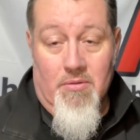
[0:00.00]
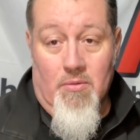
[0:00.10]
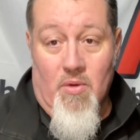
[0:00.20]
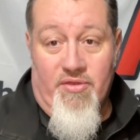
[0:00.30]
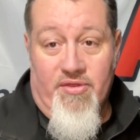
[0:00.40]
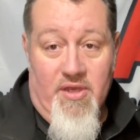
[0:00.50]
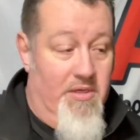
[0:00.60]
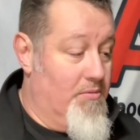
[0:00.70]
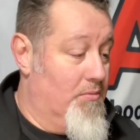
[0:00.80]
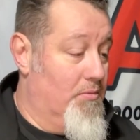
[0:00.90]
with
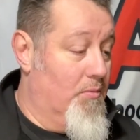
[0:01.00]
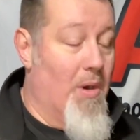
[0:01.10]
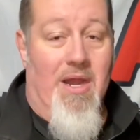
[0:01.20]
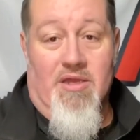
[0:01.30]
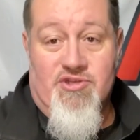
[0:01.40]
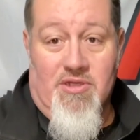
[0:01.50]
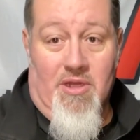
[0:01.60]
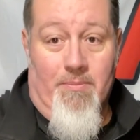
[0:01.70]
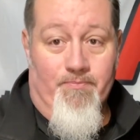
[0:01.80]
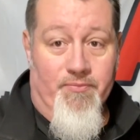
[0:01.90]
the wireless
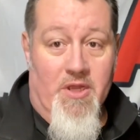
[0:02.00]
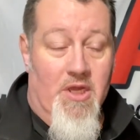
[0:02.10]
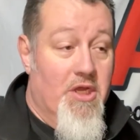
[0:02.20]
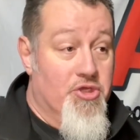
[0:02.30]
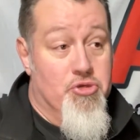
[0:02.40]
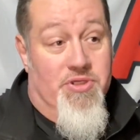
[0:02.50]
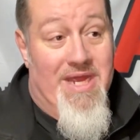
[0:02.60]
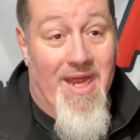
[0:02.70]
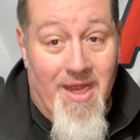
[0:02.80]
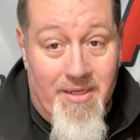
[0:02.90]
clip. You
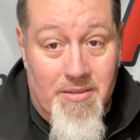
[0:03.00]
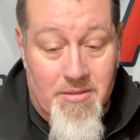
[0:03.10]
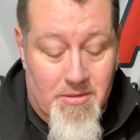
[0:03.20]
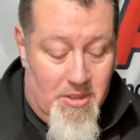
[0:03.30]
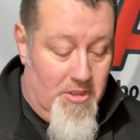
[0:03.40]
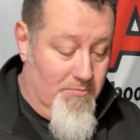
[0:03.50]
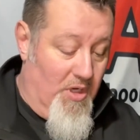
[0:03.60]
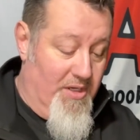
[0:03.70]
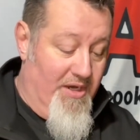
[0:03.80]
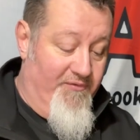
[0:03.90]
can,
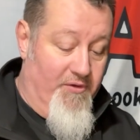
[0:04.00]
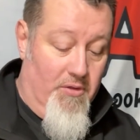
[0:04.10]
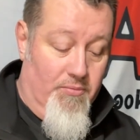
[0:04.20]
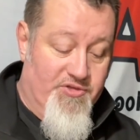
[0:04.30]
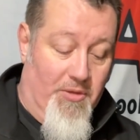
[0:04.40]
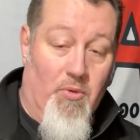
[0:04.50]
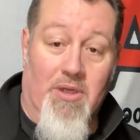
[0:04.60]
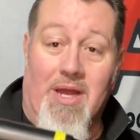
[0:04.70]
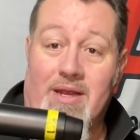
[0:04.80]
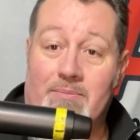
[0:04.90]
but if you're someone
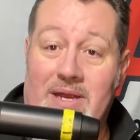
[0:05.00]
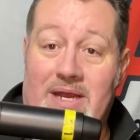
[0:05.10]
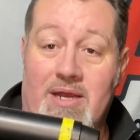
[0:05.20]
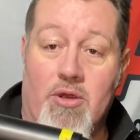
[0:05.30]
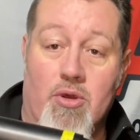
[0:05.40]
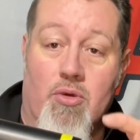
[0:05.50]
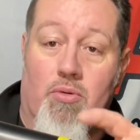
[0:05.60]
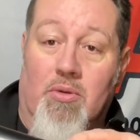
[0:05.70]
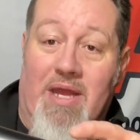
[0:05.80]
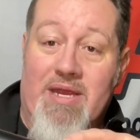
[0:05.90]
like me
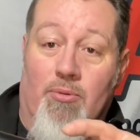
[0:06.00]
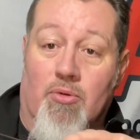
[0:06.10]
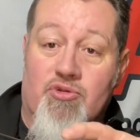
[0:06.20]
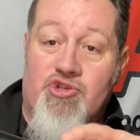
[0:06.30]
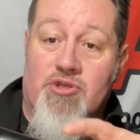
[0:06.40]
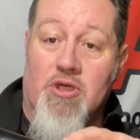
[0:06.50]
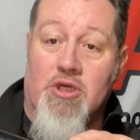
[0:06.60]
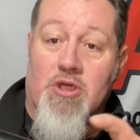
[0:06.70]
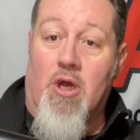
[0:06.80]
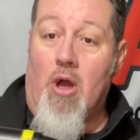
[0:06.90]
who labels
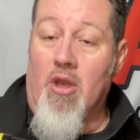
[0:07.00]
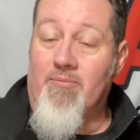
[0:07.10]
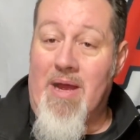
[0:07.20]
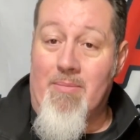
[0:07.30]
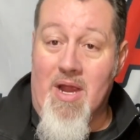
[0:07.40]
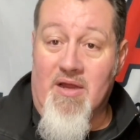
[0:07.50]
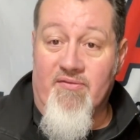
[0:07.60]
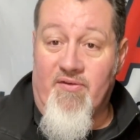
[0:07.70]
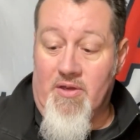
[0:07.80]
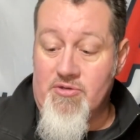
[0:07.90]
all of my
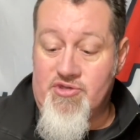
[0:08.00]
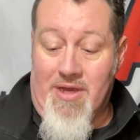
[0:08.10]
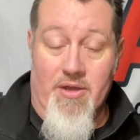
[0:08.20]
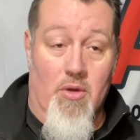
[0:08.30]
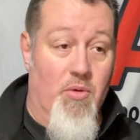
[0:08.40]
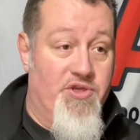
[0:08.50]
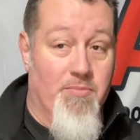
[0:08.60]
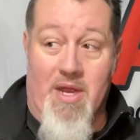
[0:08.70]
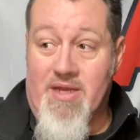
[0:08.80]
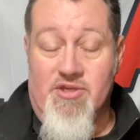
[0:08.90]
microphones so I know which
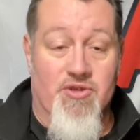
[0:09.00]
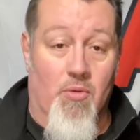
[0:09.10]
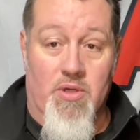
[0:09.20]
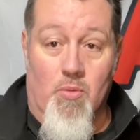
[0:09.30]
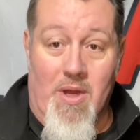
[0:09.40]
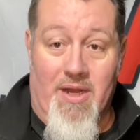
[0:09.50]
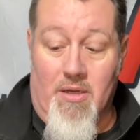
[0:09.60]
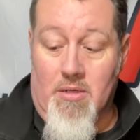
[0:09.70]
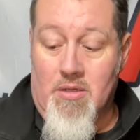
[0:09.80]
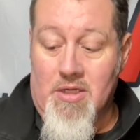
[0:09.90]
mic is going where,